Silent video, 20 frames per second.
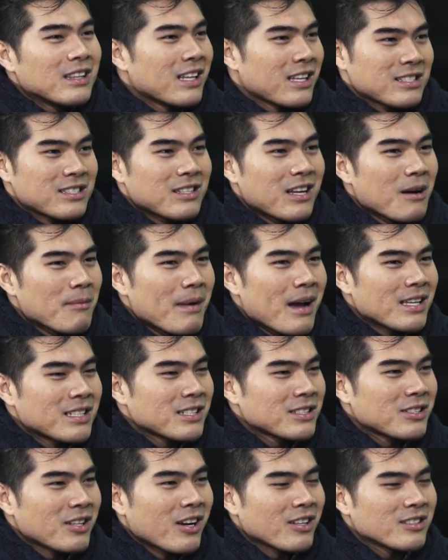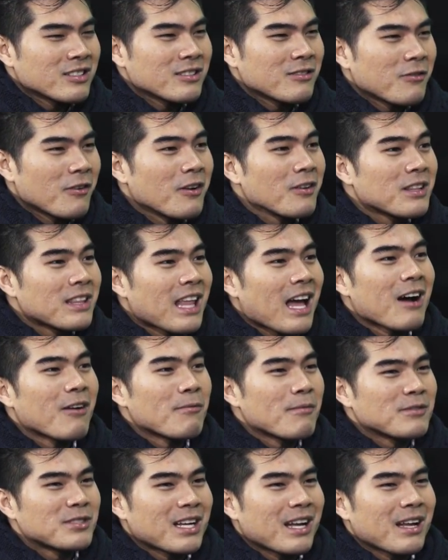That's not Magic Johnson's fault.
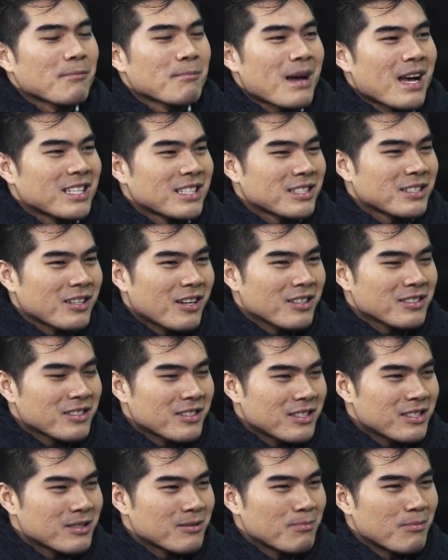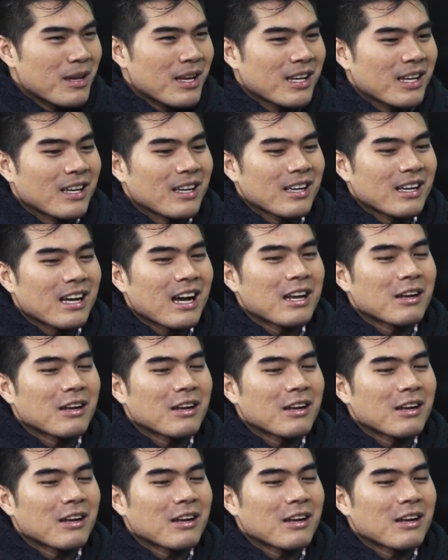Now Magic Johnson is making,